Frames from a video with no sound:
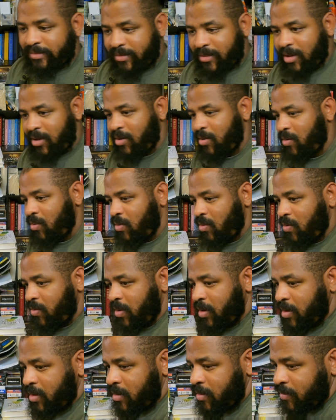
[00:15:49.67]
It'll go
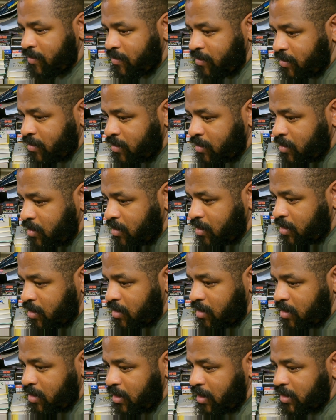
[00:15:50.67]
away.
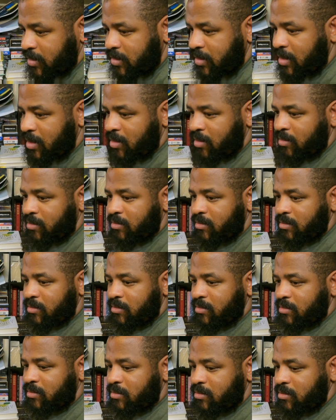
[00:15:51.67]
Exit out,
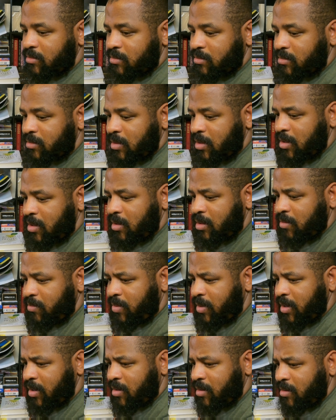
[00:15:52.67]
and the
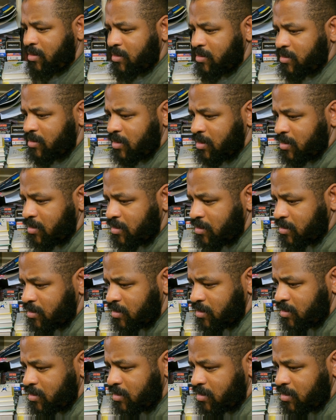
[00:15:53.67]
buy cost didn't
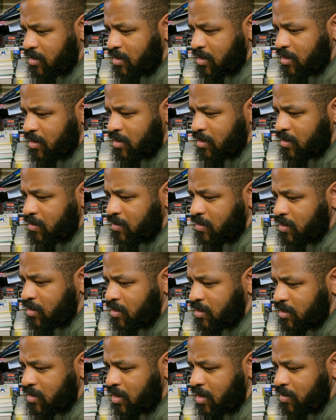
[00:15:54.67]
stay. What
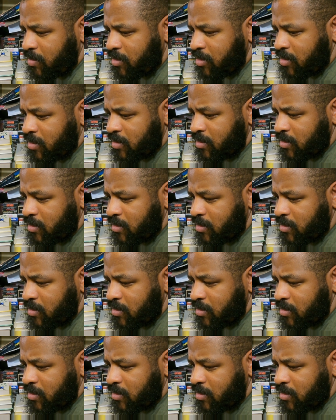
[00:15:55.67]
is happening?